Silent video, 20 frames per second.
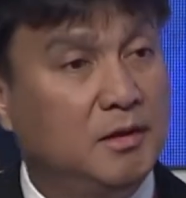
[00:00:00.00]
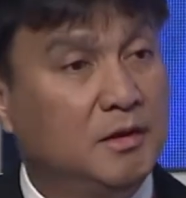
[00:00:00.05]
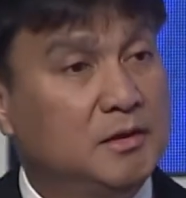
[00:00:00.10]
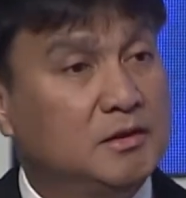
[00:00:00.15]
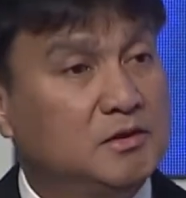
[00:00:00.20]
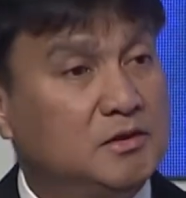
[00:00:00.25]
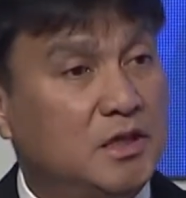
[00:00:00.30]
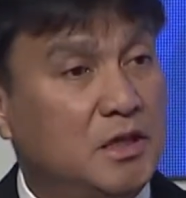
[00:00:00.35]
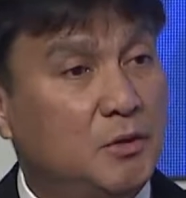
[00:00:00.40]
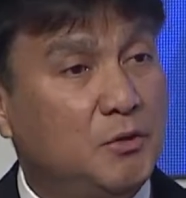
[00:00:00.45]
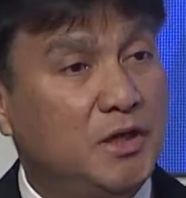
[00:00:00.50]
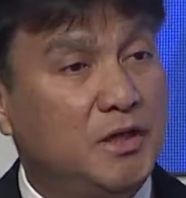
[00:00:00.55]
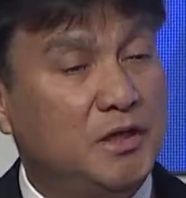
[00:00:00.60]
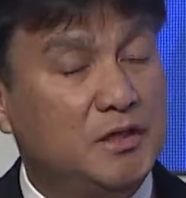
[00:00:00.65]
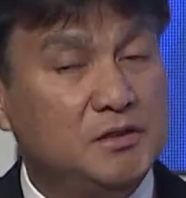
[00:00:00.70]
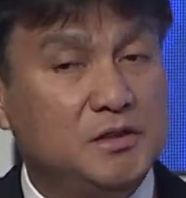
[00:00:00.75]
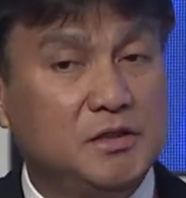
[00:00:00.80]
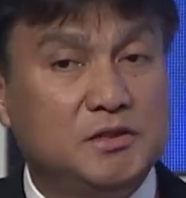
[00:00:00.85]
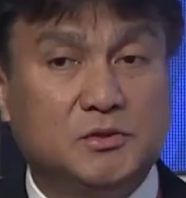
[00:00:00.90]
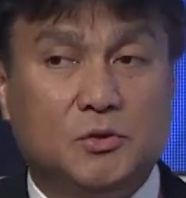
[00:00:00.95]
Sarawak
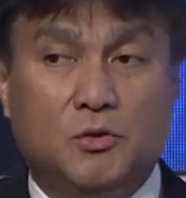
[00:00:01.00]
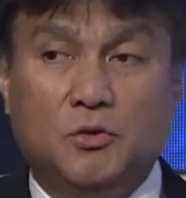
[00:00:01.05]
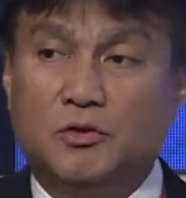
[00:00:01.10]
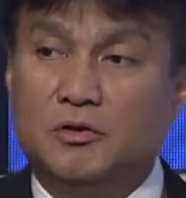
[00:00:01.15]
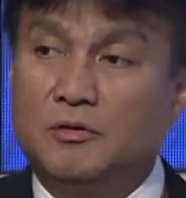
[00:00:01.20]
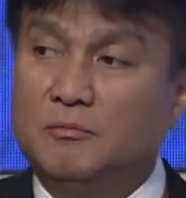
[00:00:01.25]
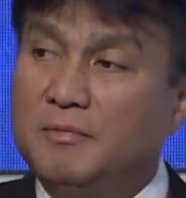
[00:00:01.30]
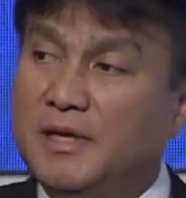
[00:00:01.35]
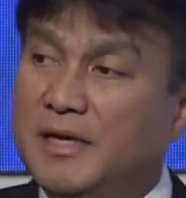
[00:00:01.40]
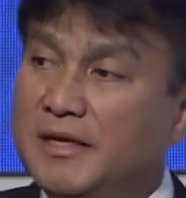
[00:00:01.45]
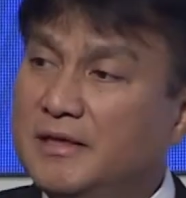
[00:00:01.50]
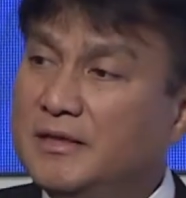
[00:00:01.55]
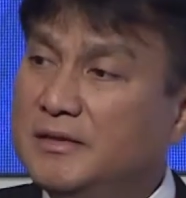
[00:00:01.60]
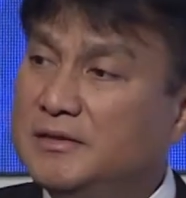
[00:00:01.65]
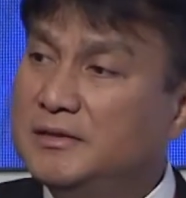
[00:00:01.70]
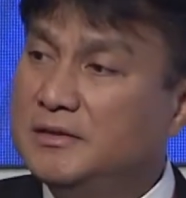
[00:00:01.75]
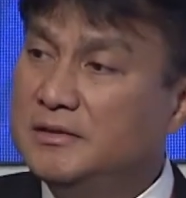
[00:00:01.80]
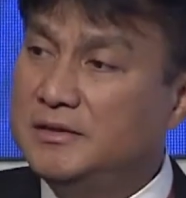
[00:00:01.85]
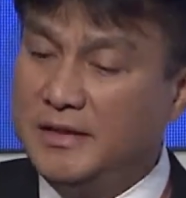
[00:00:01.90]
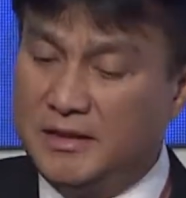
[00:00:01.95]
Energy is owned by the
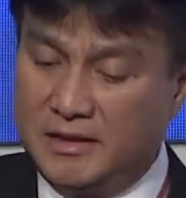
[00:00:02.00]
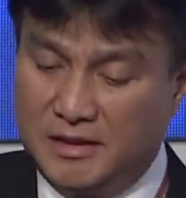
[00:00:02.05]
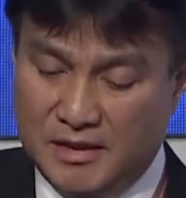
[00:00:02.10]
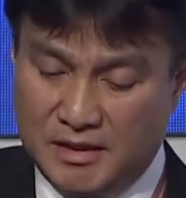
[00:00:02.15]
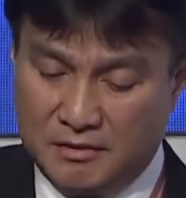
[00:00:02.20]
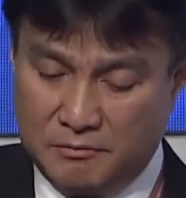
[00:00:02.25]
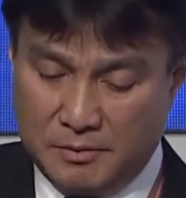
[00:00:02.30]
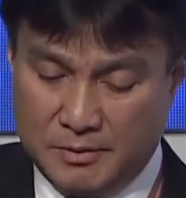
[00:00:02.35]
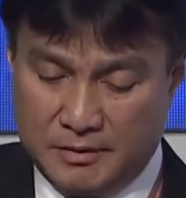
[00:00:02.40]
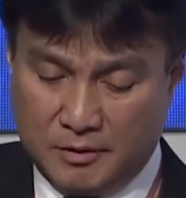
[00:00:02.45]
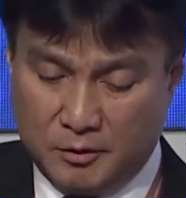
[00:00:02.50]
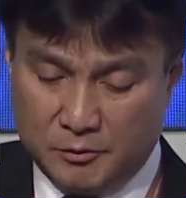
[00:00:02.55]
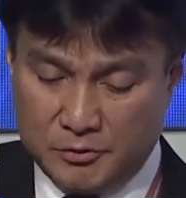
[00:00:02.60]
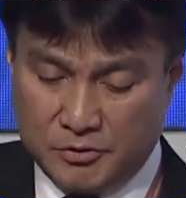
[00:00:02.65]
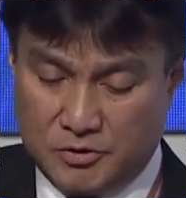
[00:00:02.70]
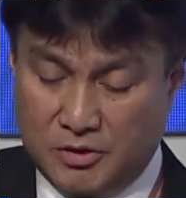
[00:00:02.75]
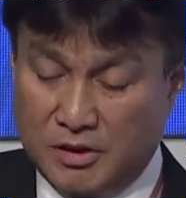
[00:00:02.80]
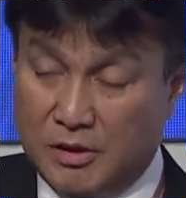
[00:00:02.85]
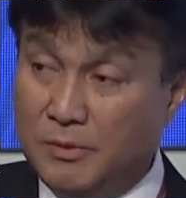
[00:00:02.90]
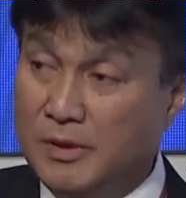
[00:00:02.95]
state government of
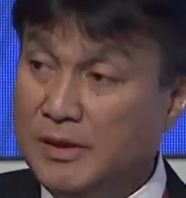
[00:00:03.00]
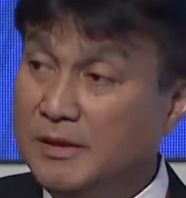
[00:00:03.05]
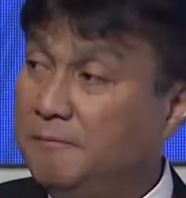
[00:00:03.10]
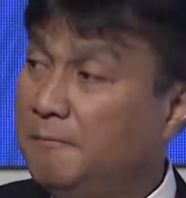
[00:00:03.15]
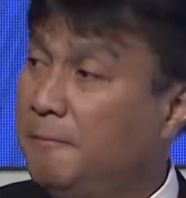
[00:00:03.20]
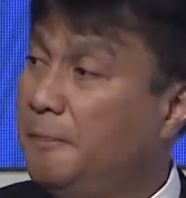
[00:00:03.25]
Sarawak.